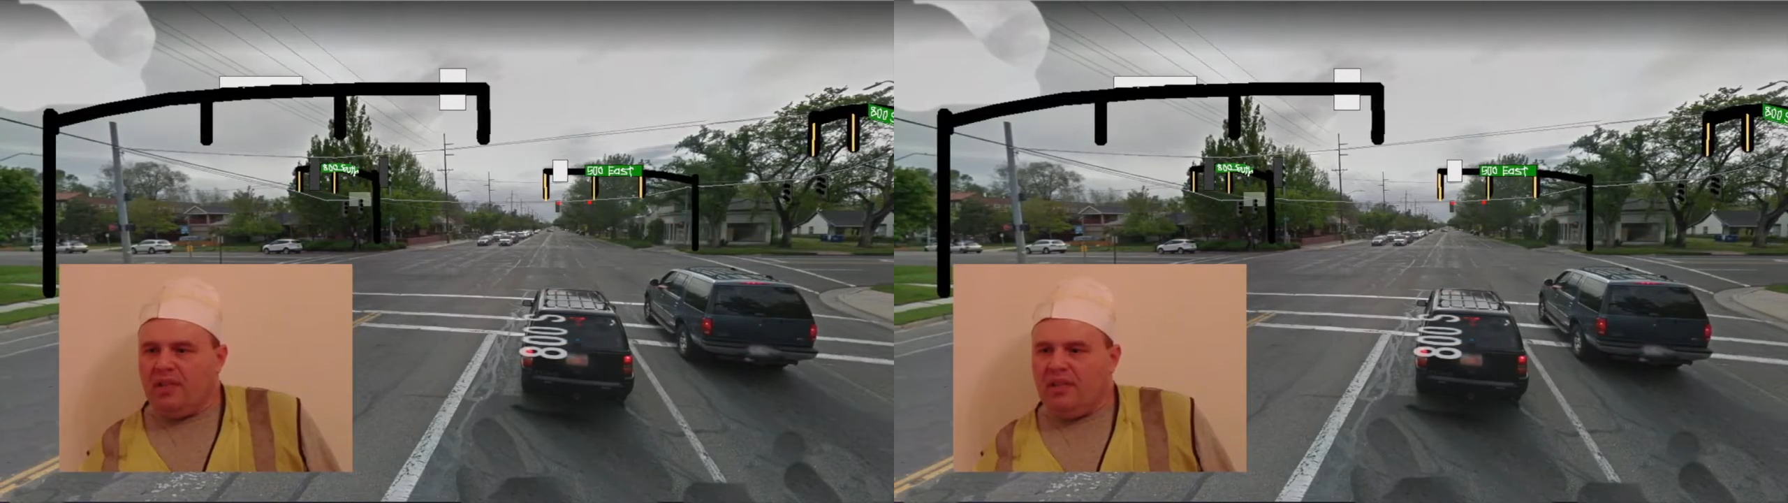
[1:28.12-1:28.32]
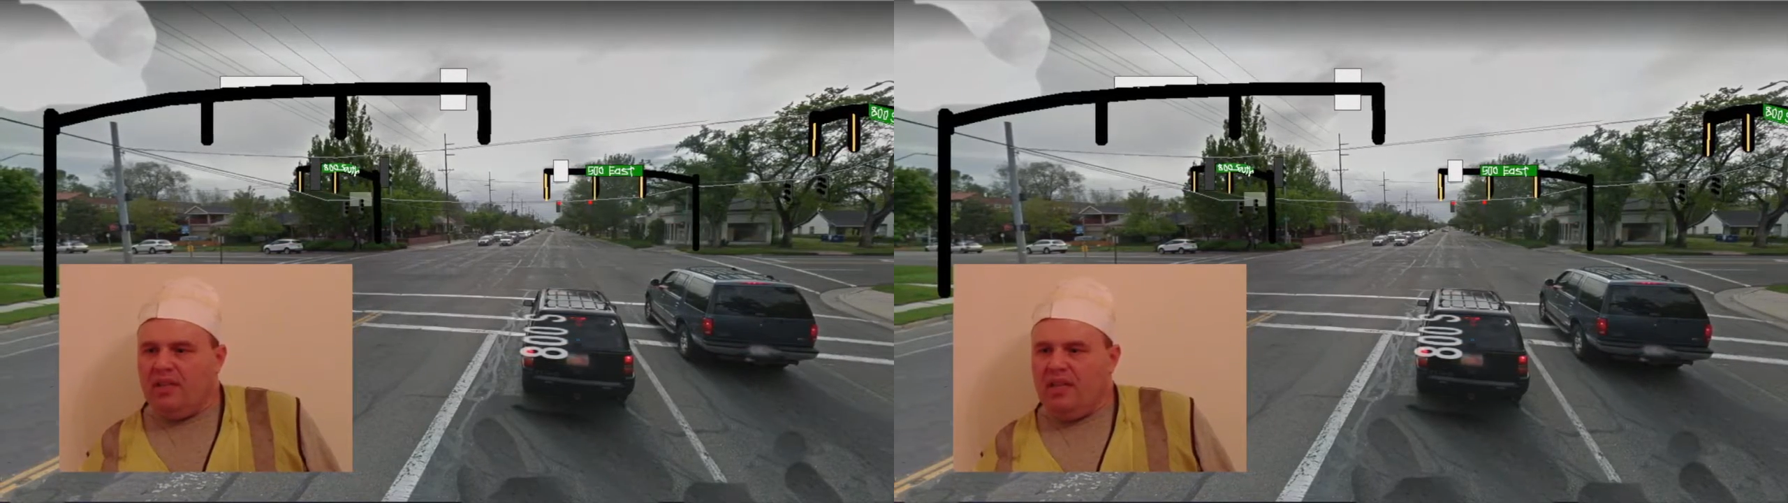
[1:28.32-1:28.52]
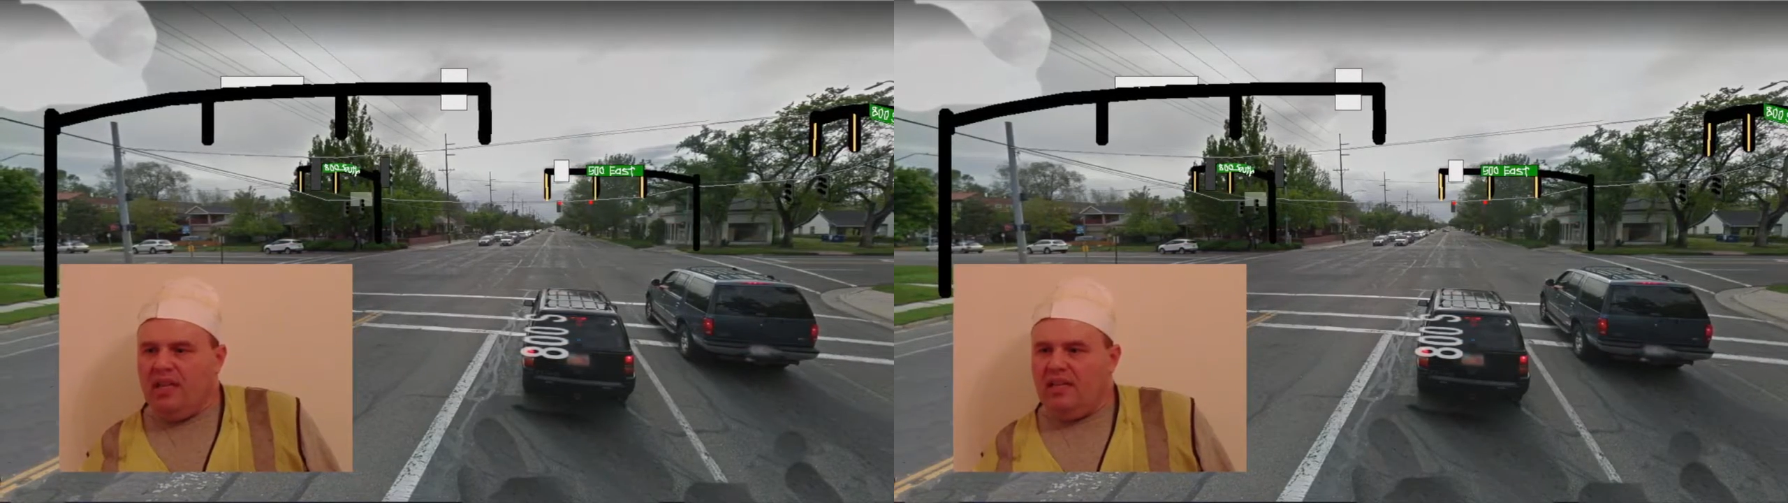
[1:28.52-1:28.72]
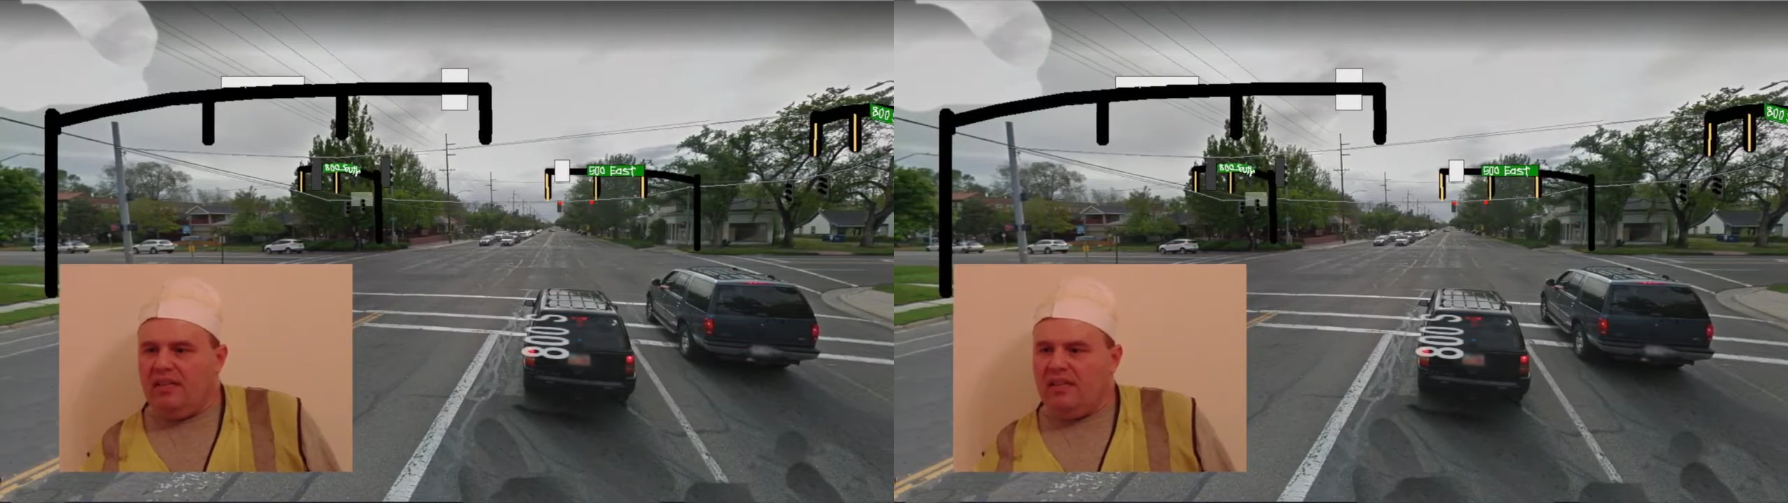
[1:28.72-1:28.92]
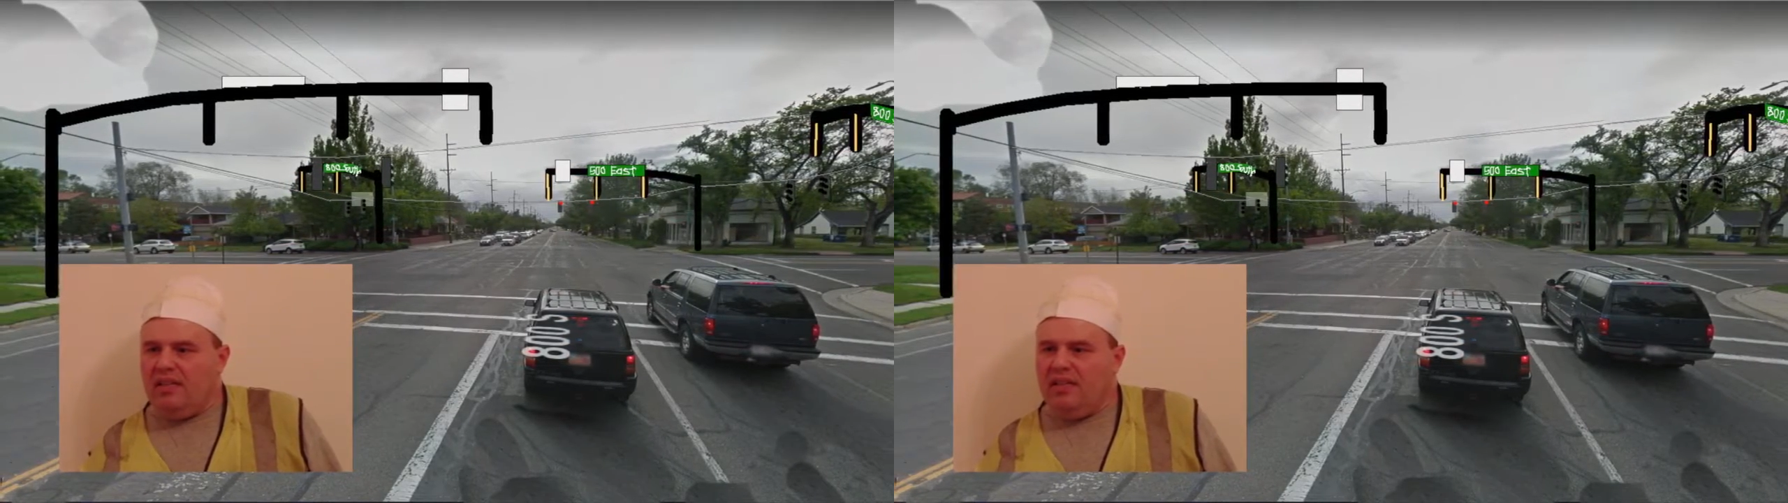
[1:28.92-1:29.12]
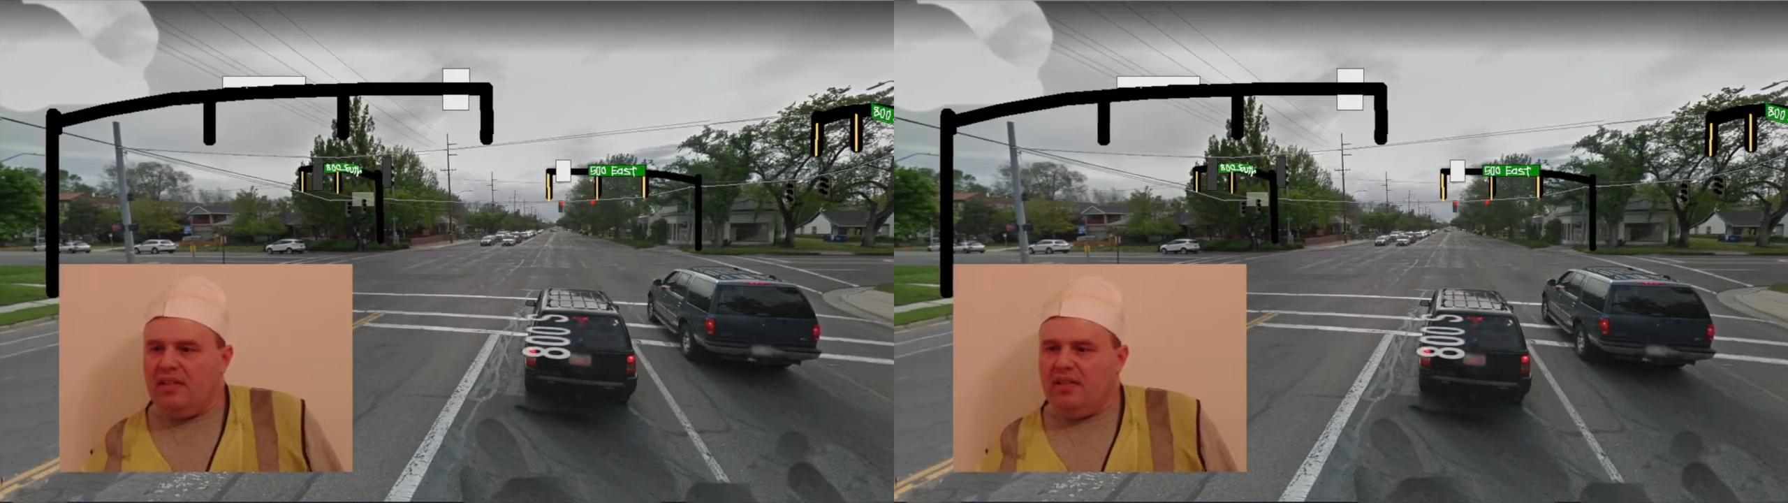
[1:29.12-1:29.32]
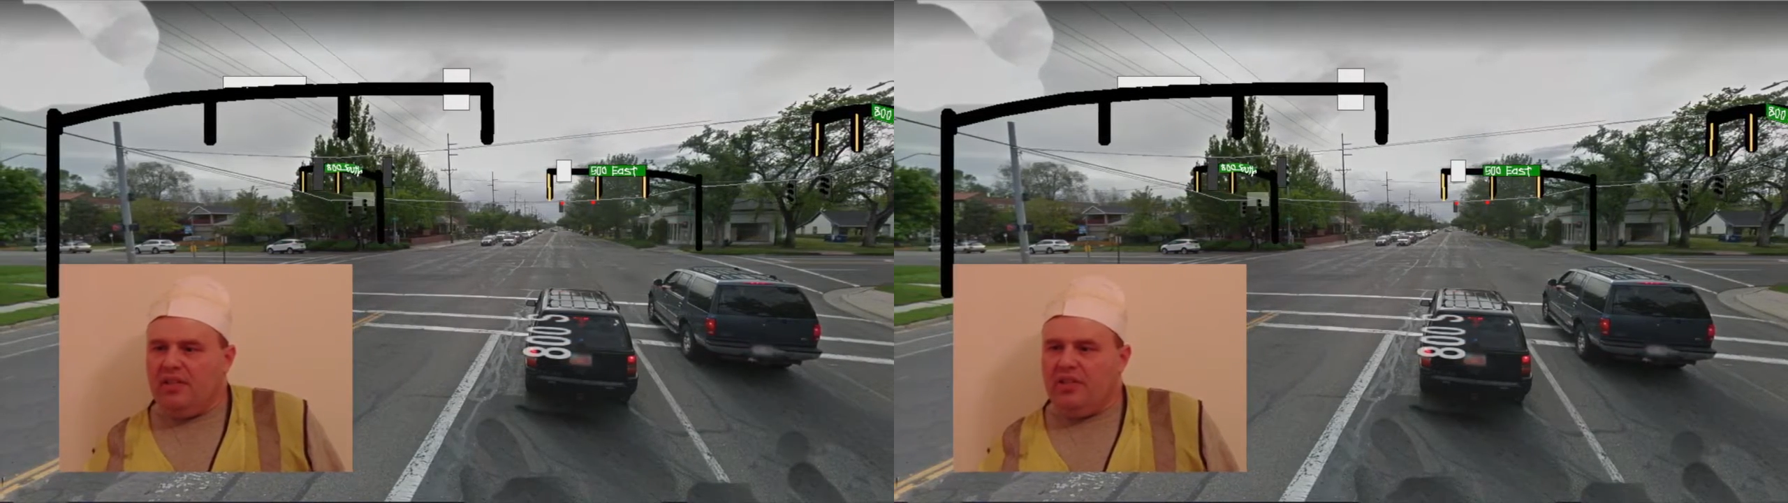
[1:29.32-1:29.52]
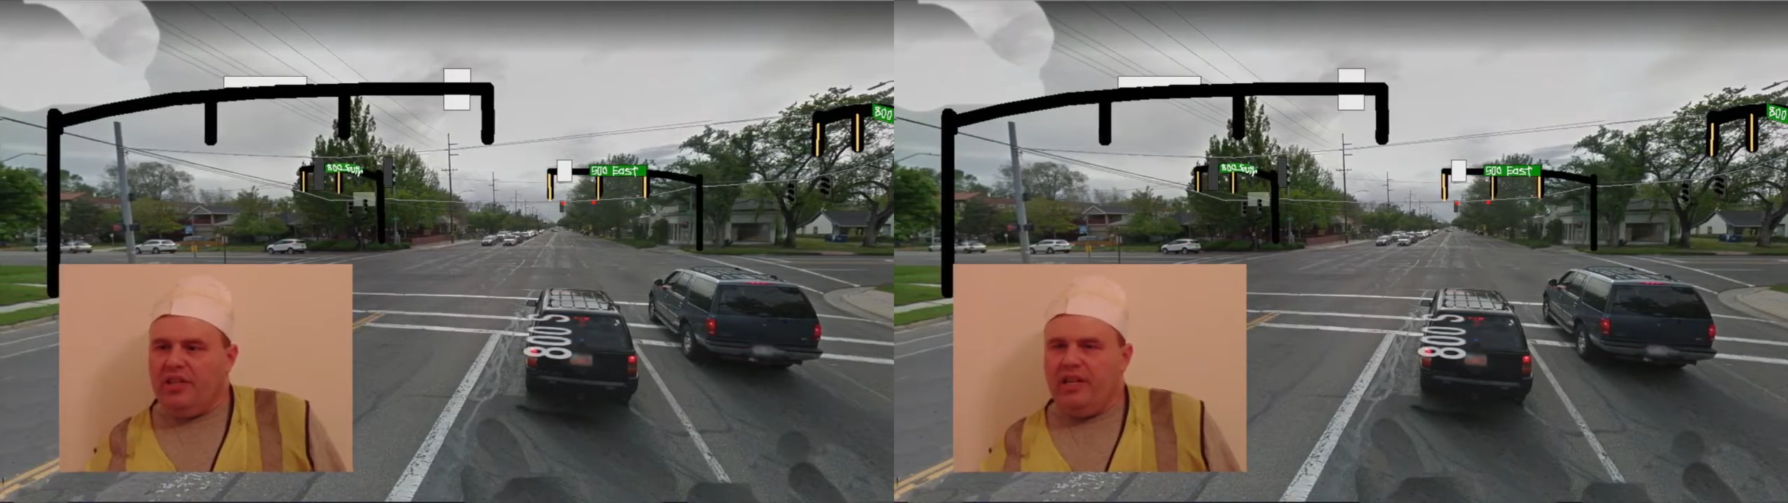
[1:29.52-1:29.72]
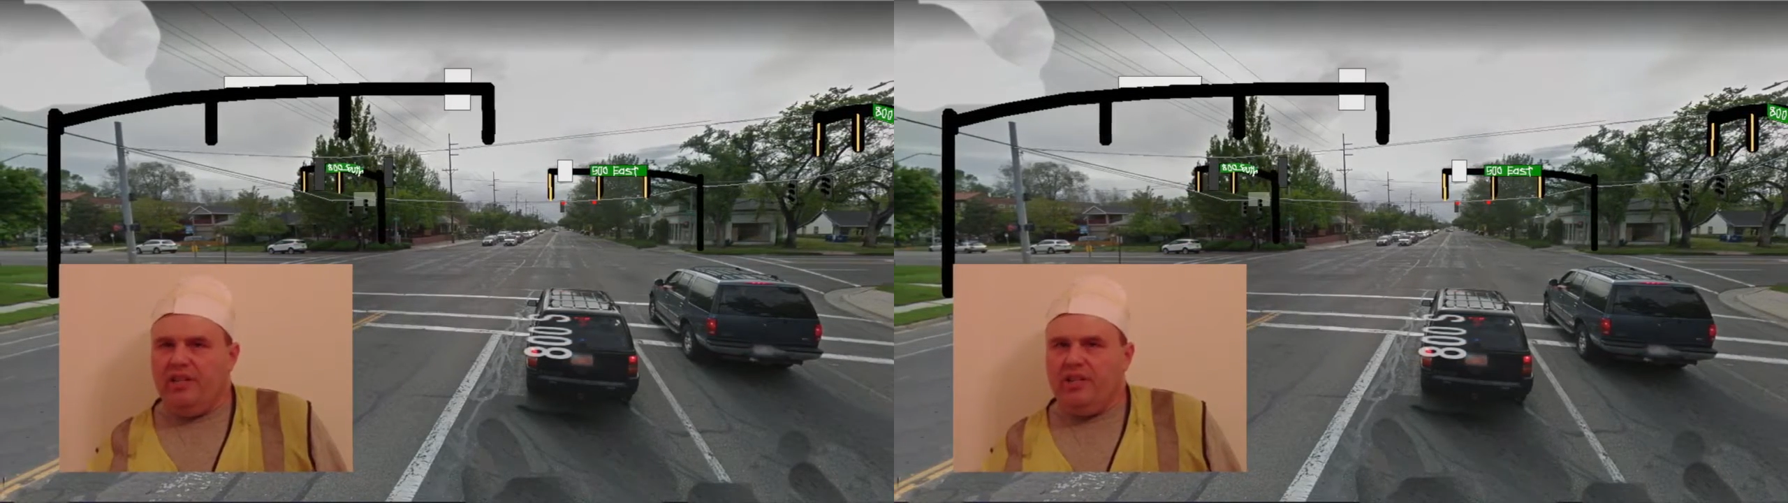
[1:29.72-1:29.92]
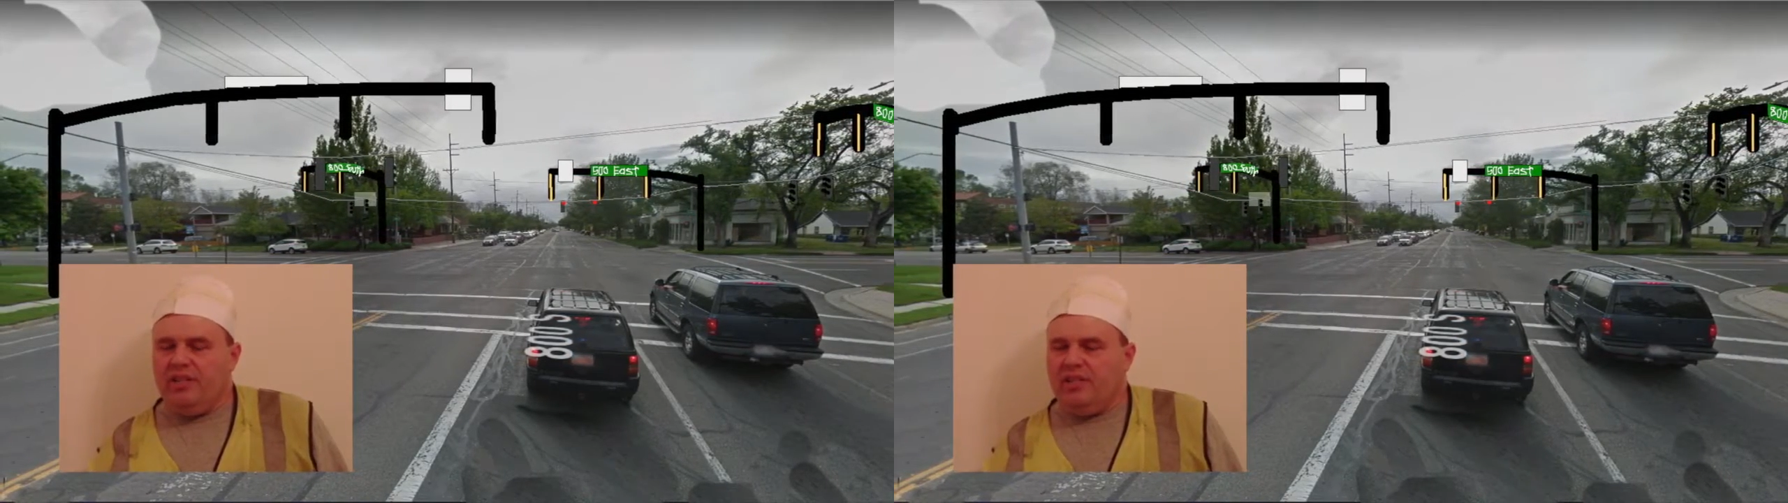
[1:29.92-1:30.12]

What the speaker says: The dates in their changing